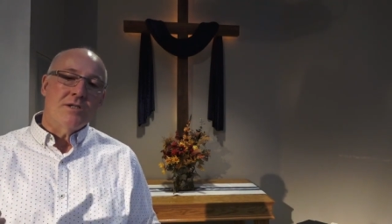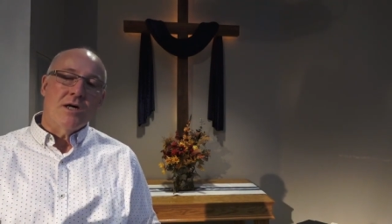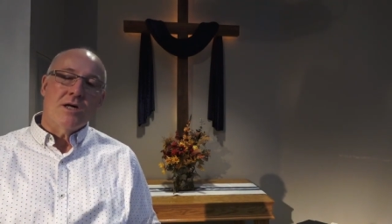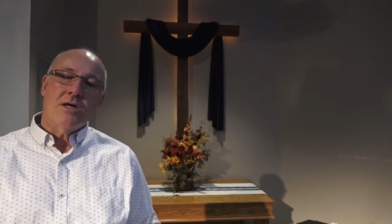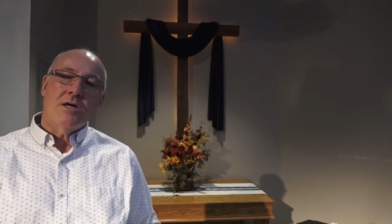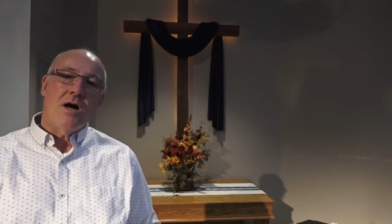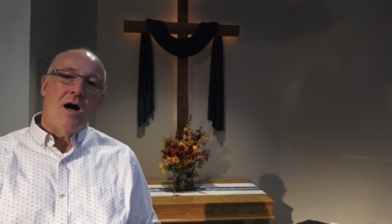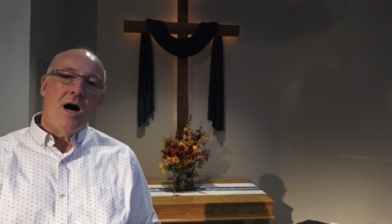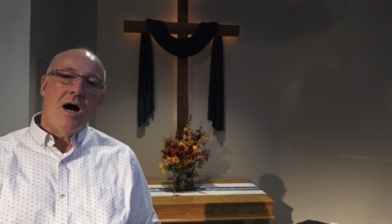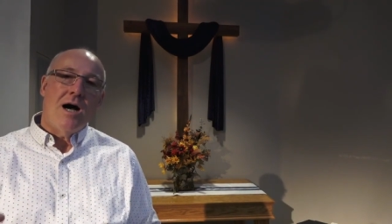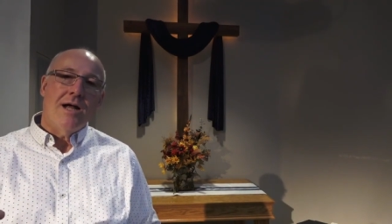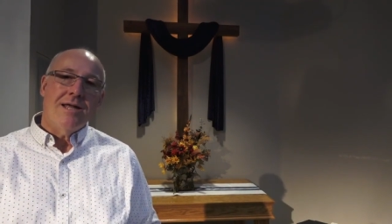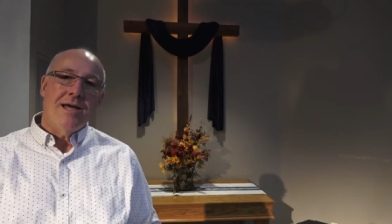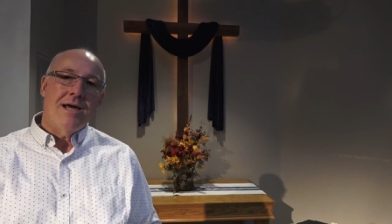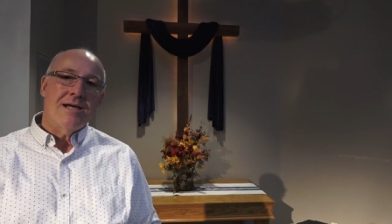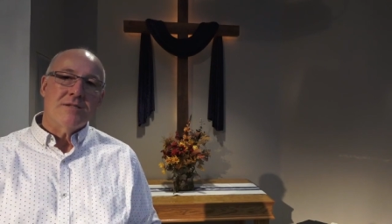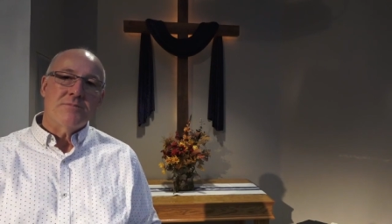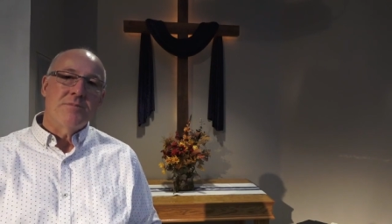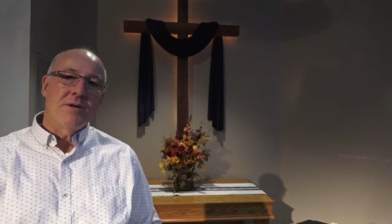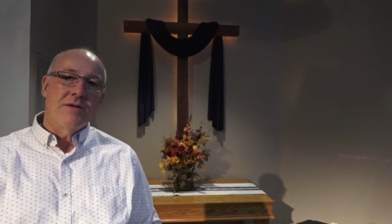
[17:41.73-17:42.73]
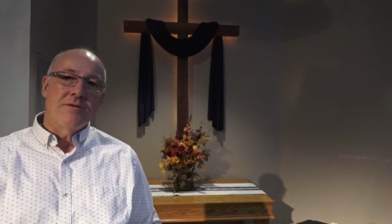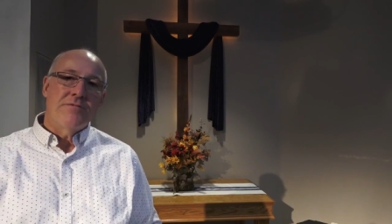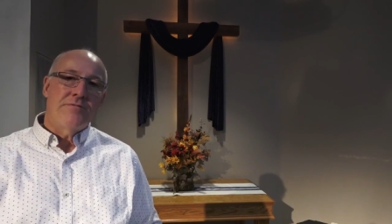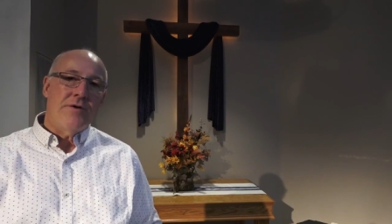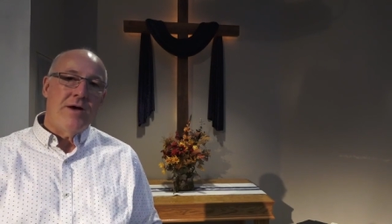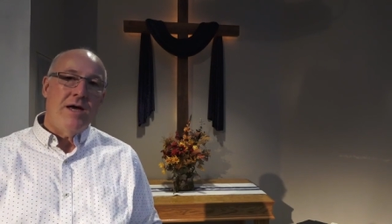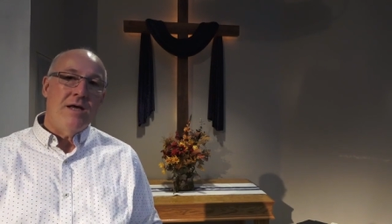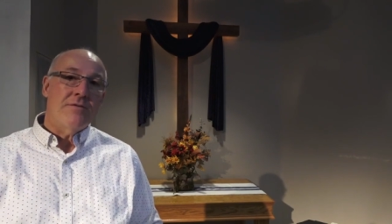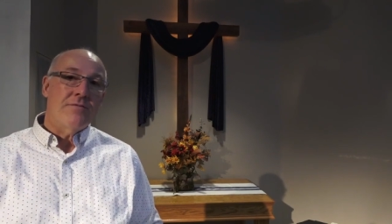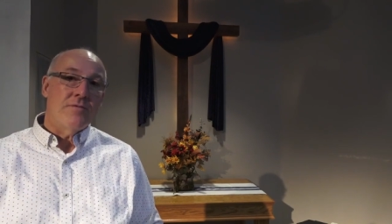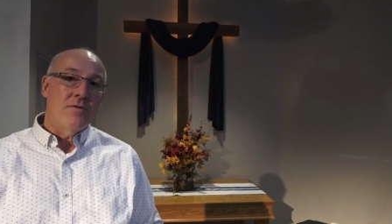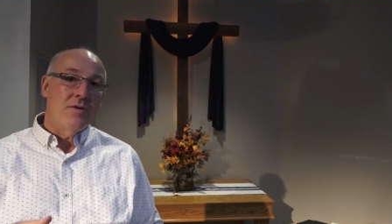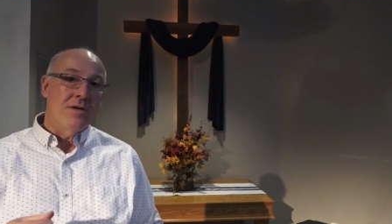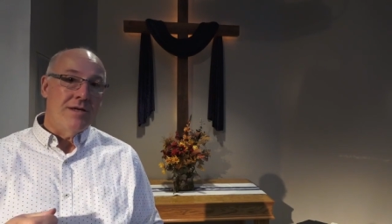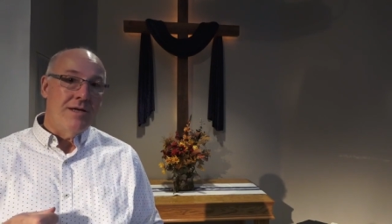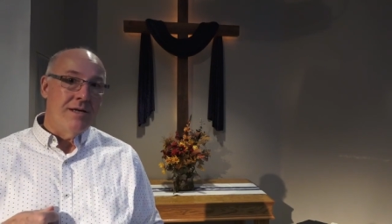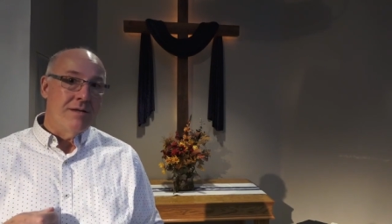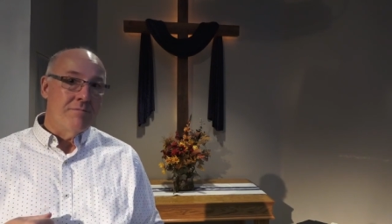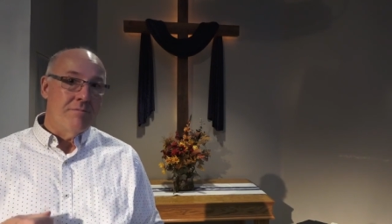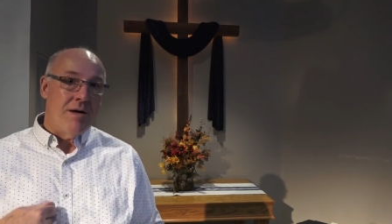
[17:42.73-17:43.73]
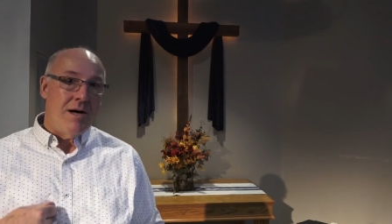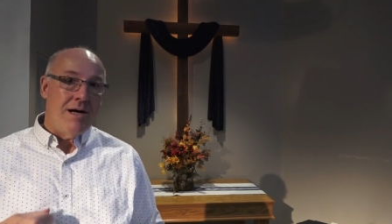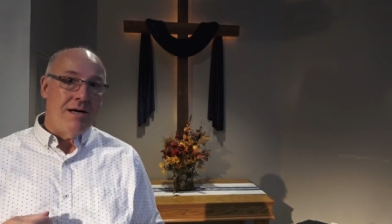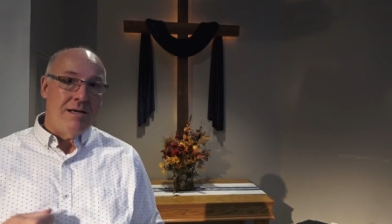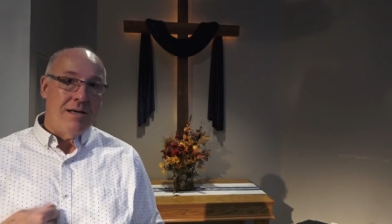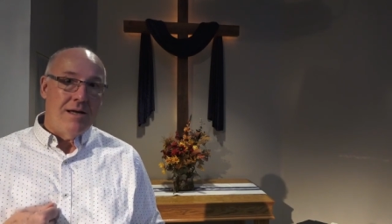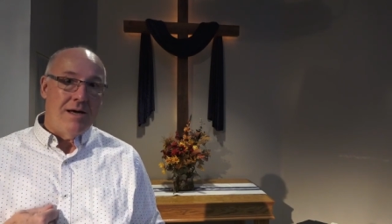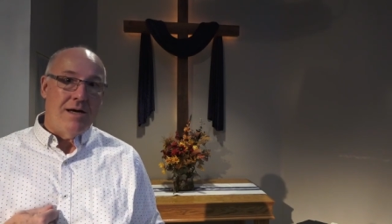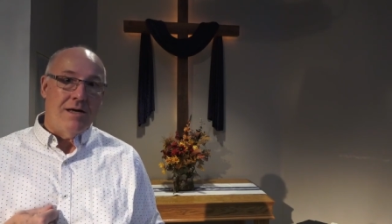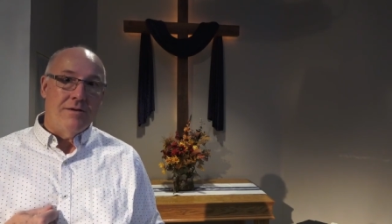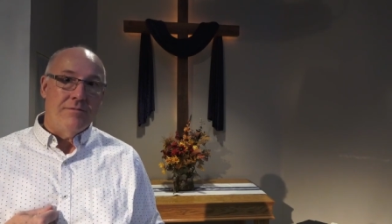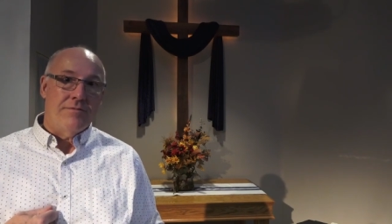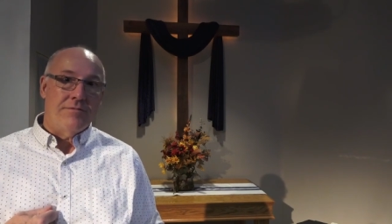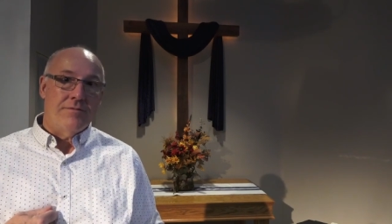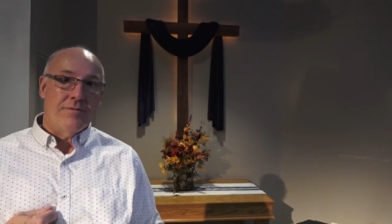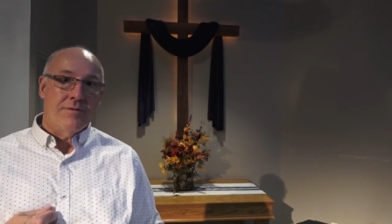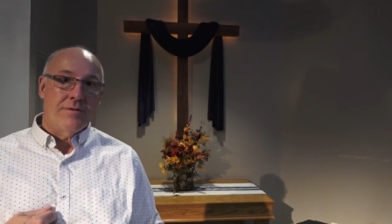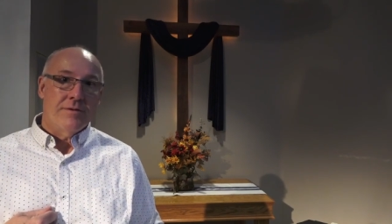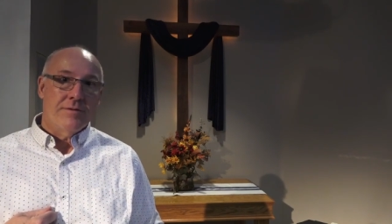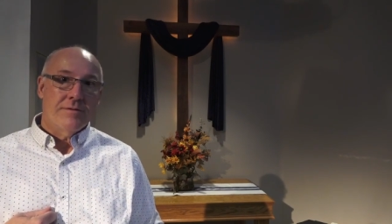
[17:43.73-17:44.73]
that God has been faithful in my life.